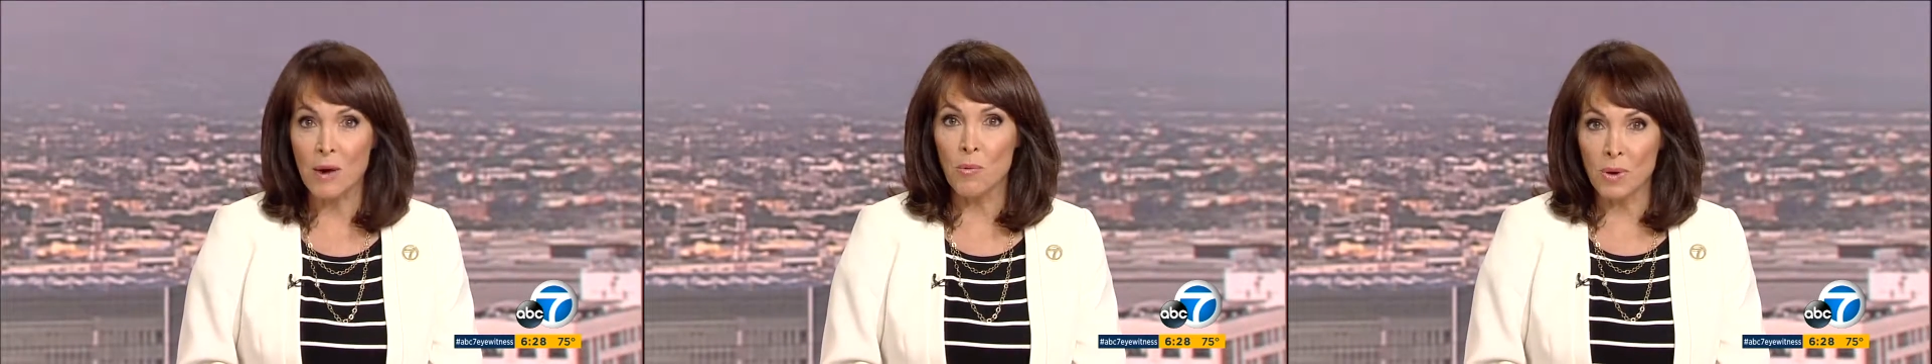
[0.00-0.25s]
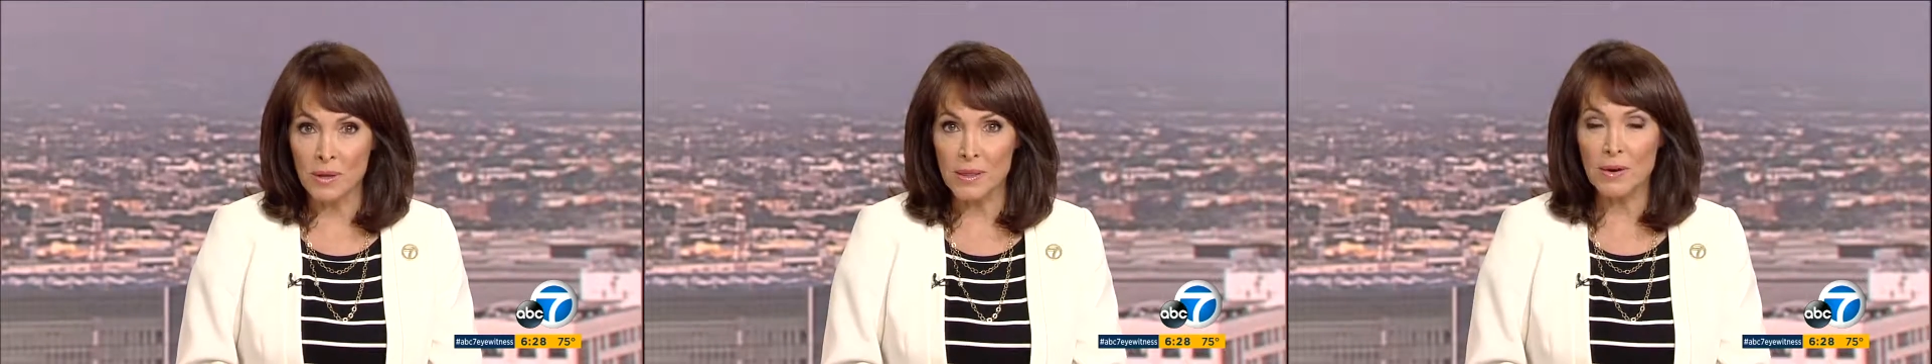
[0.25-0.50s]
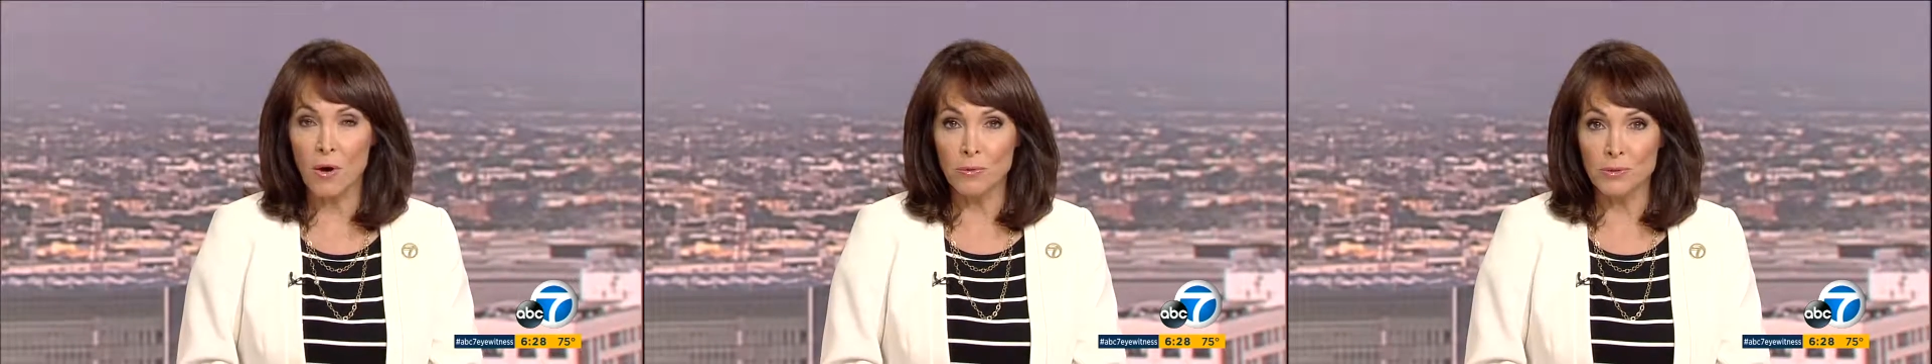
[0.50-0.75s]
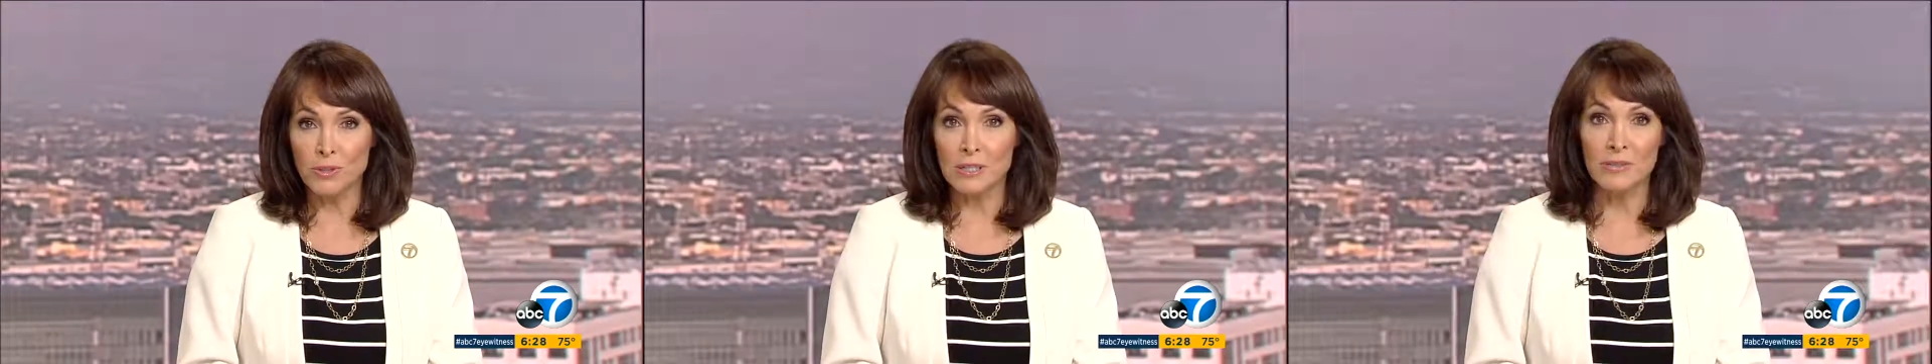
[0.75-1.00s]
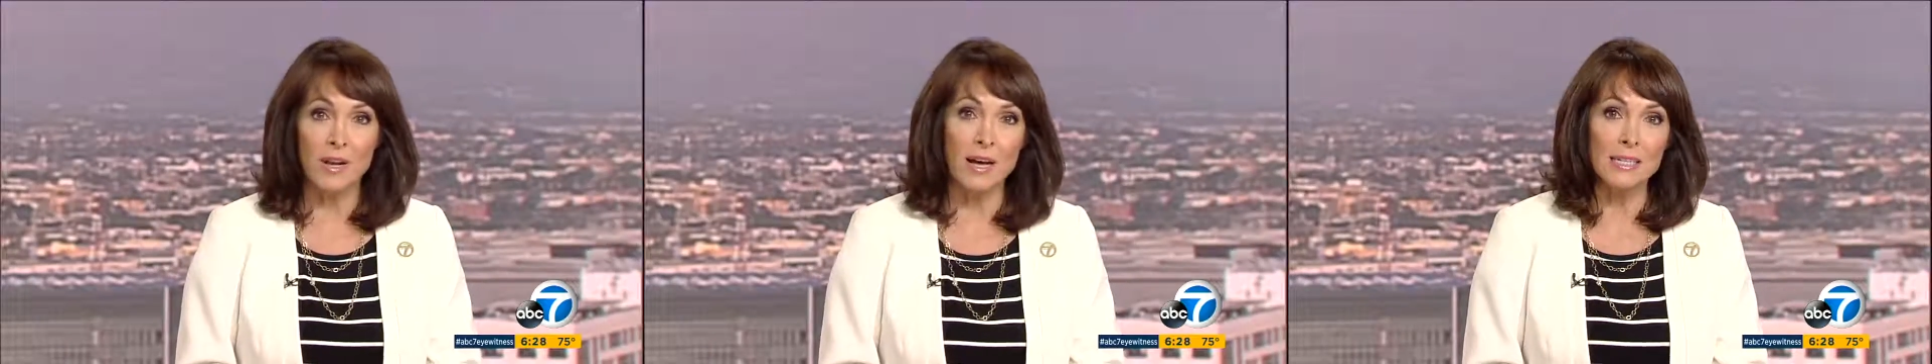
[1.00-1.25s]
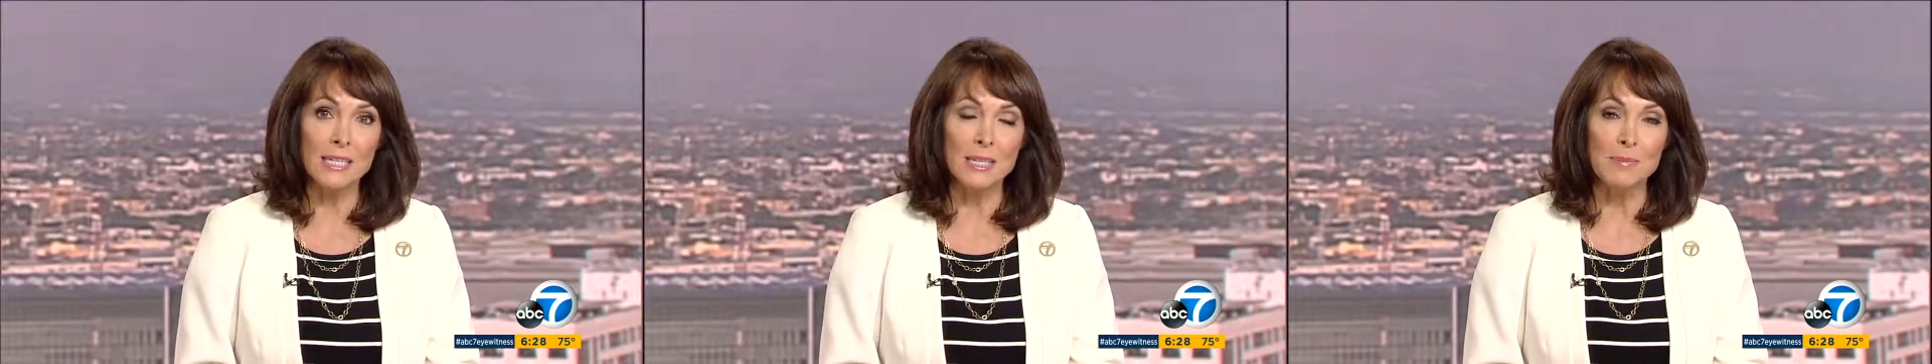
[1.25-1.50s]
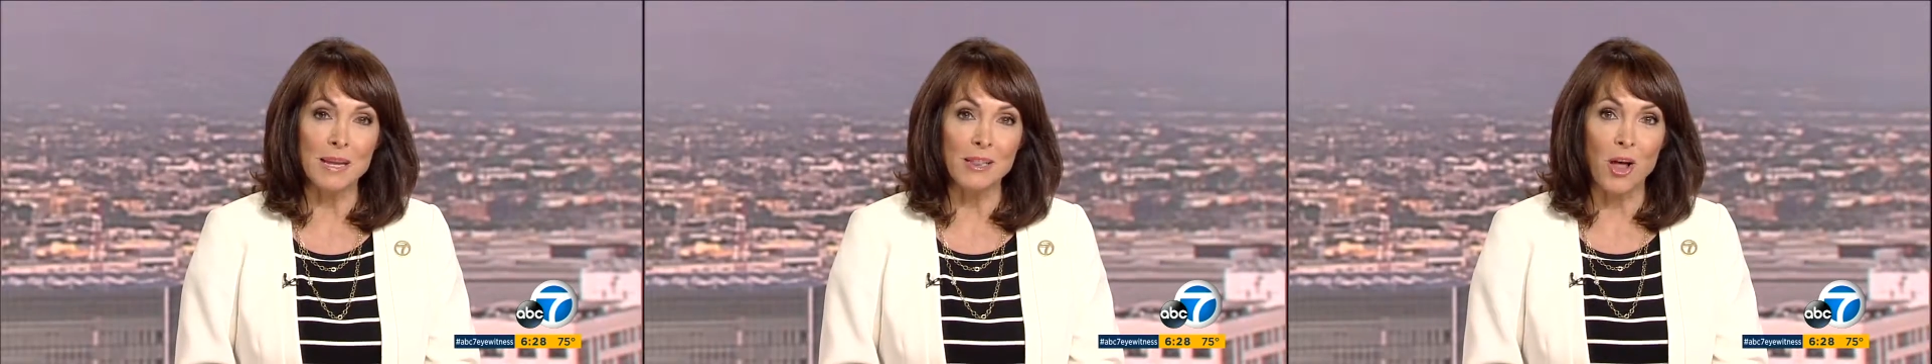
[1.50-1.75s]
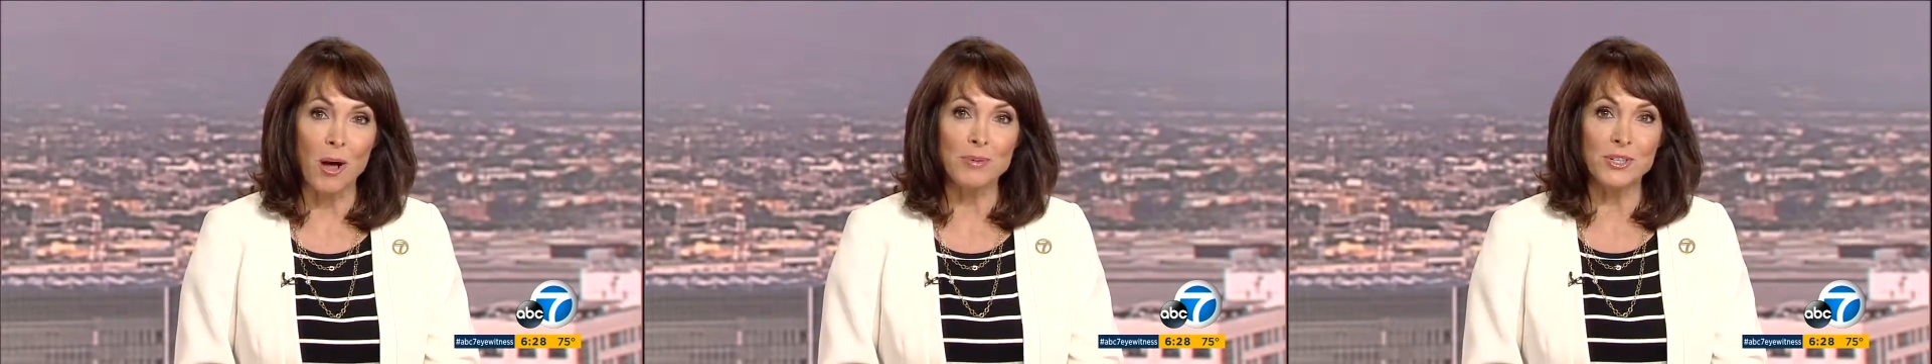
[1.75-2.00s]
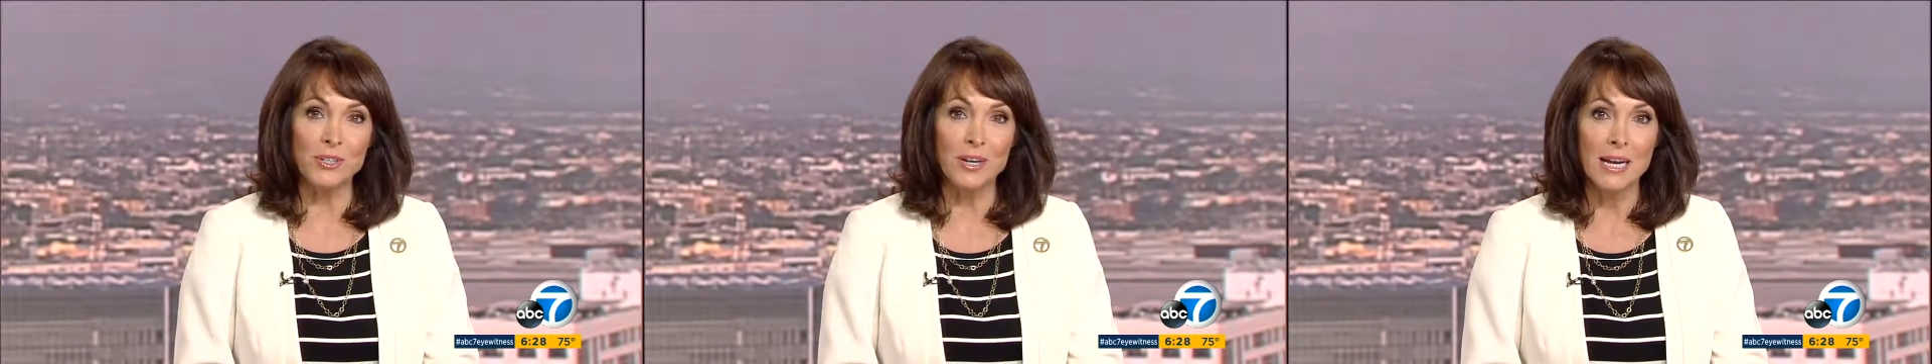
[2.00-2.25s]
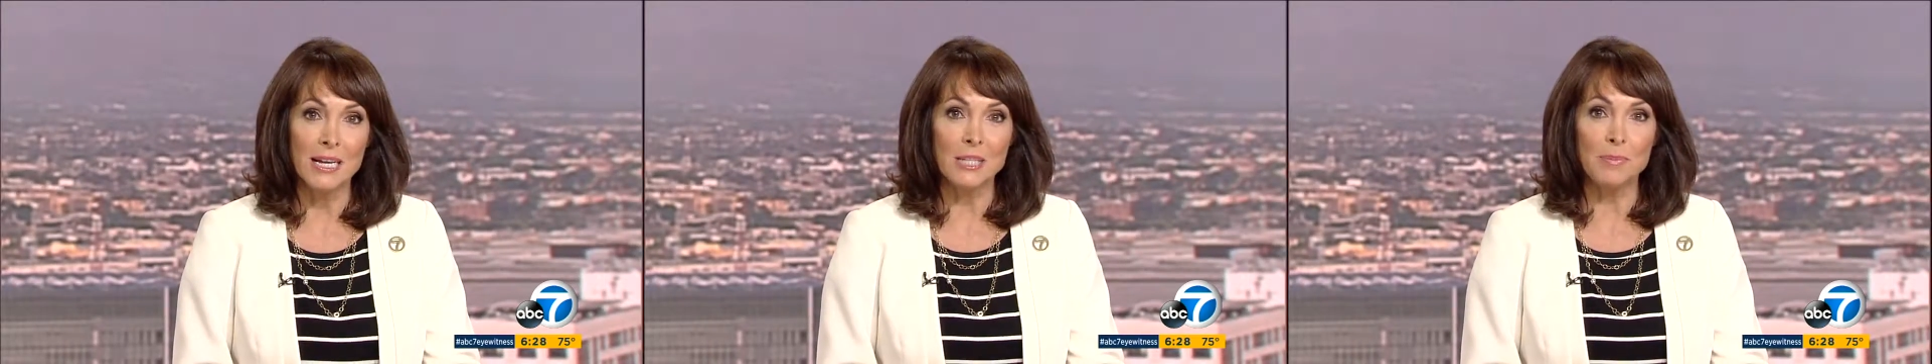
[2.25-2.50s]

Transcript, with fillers: Now, one of the owners of Cousins Maine Lobster